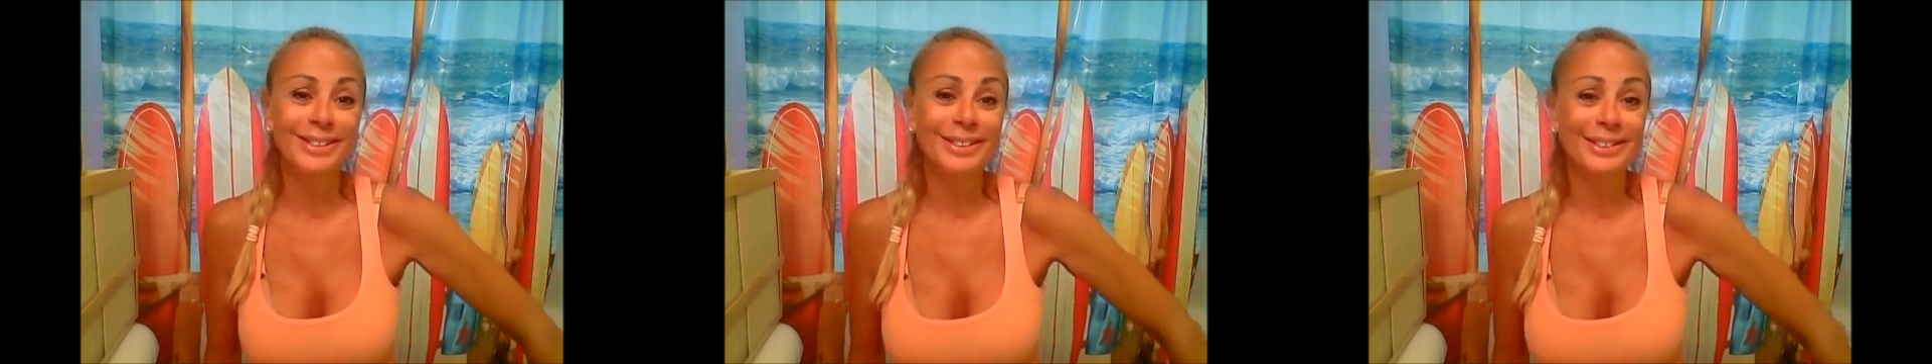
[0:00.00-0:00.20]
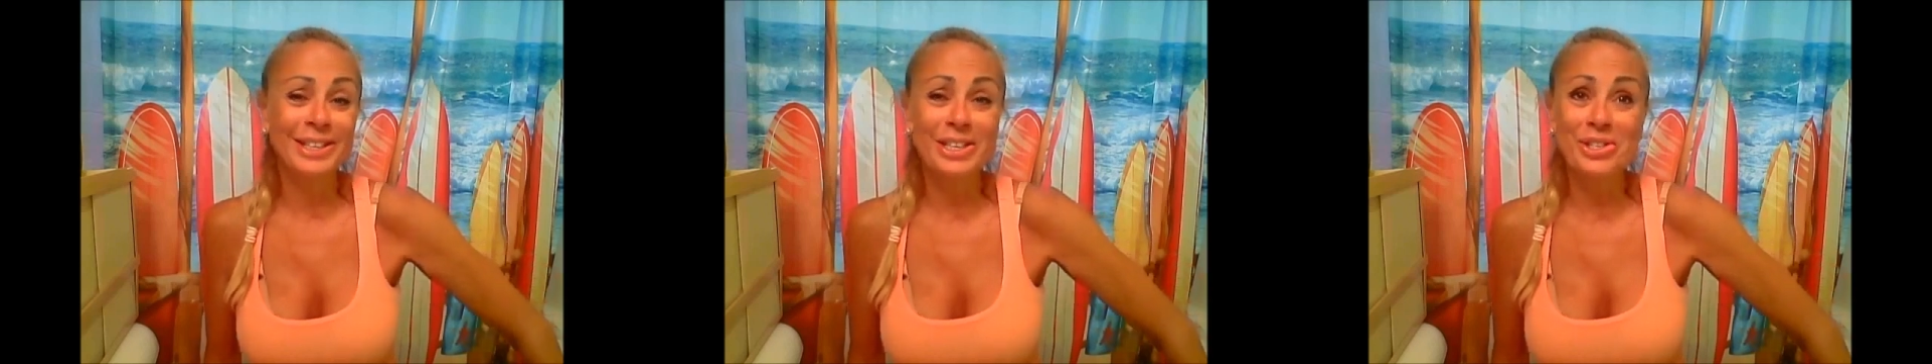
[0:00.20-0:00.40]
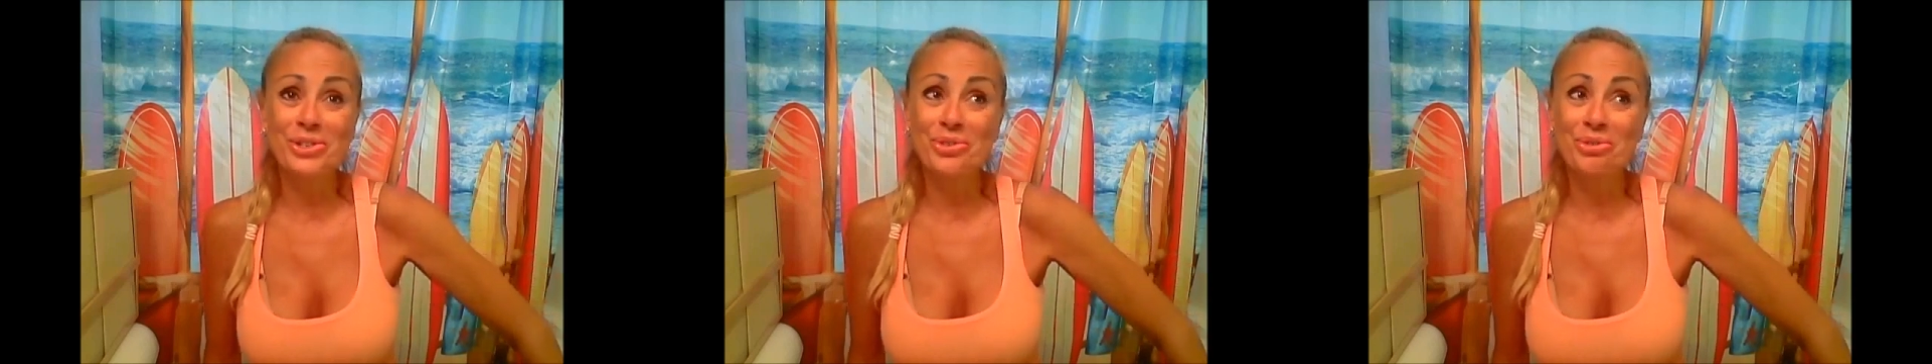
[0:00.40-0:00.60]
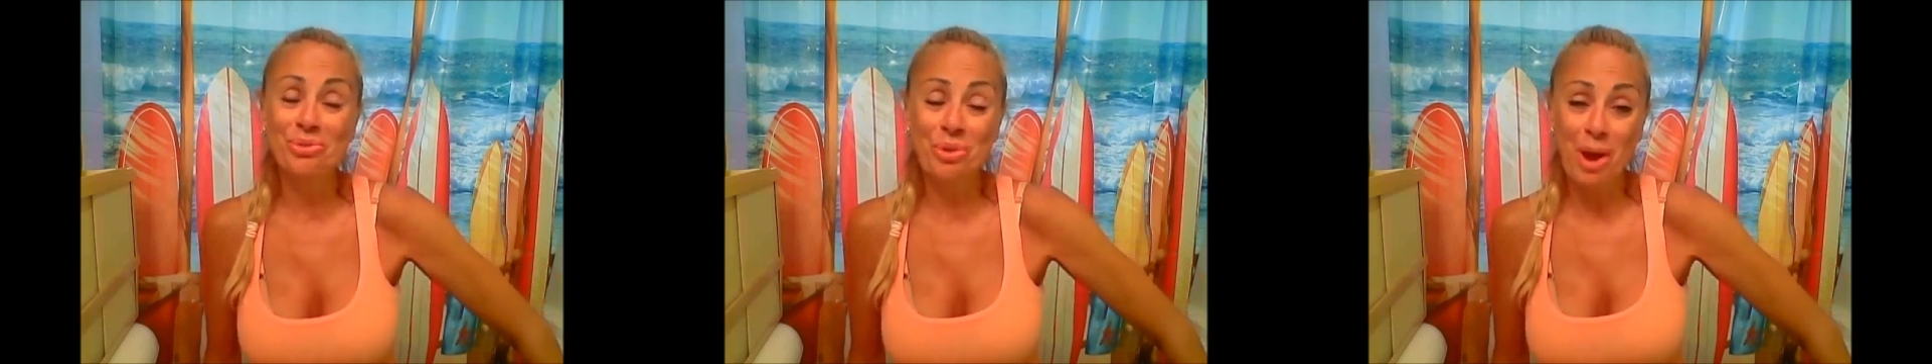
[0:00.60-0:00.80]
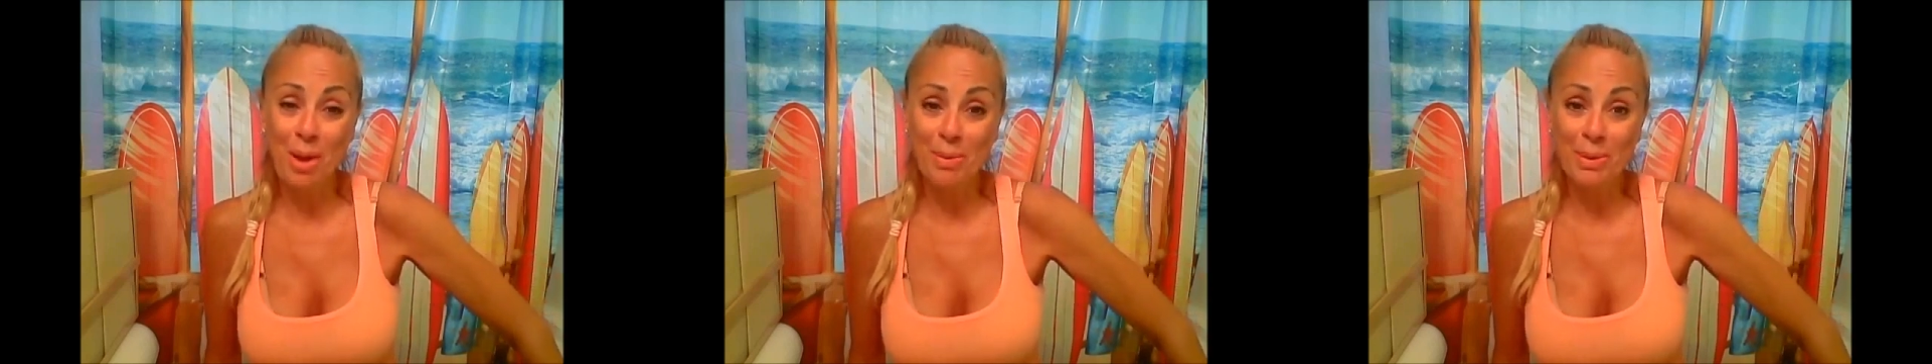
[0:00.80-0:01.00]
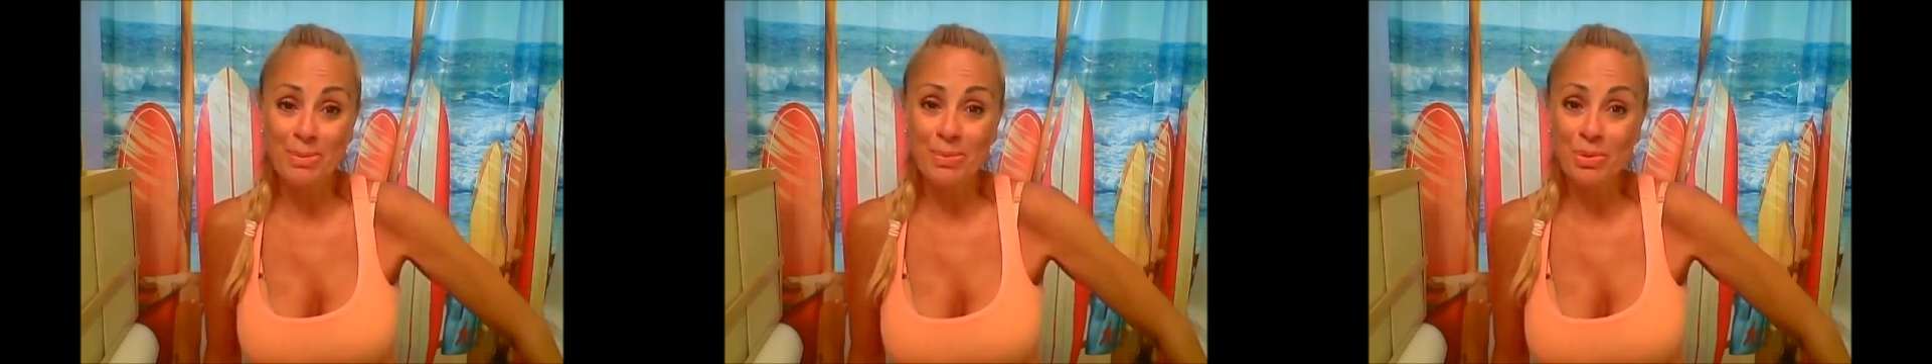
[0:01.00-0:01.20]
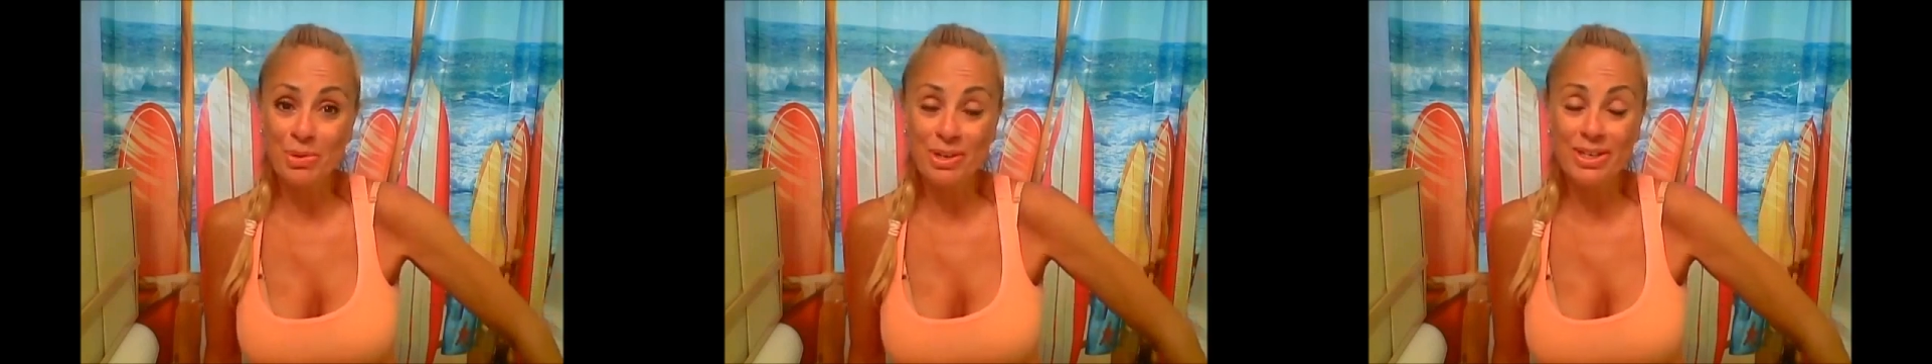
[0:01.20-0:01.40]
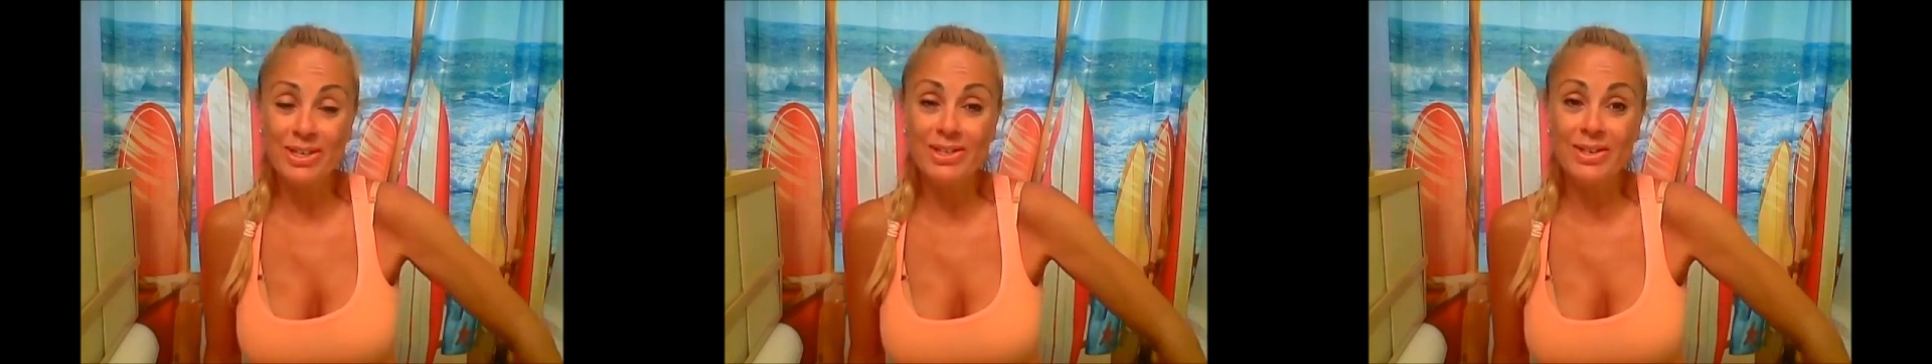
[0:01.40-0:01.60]
These drama
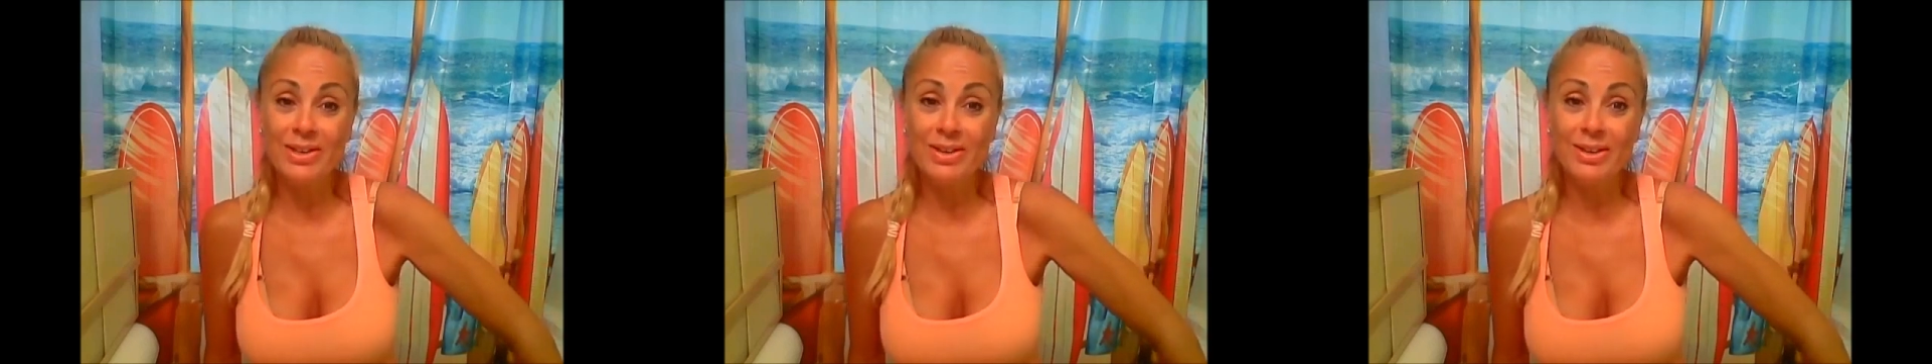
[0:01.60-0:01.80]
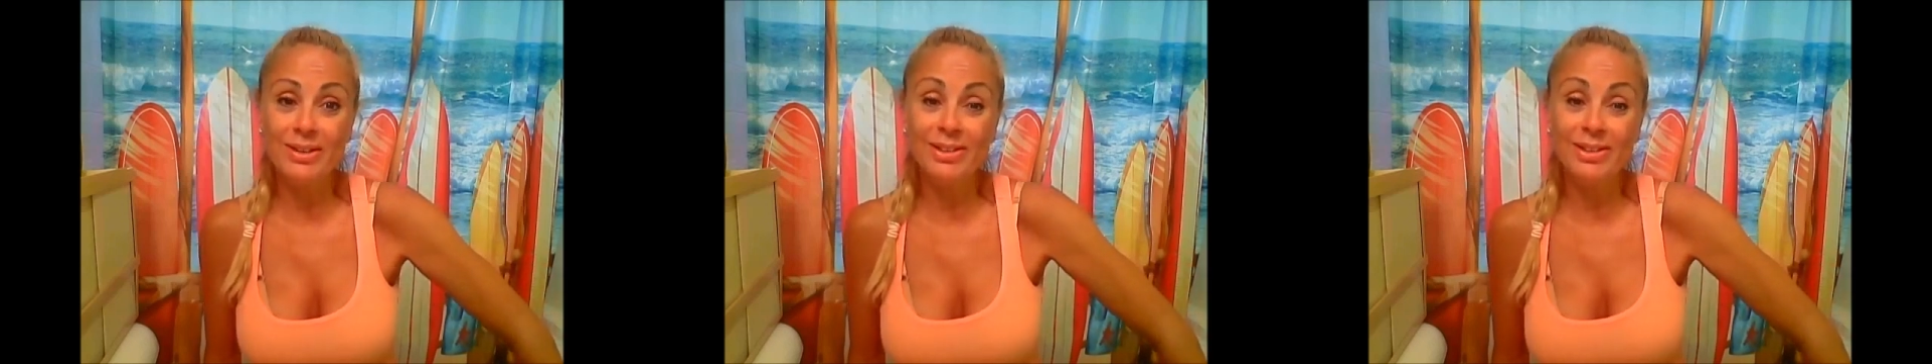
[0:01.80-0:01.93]
boys,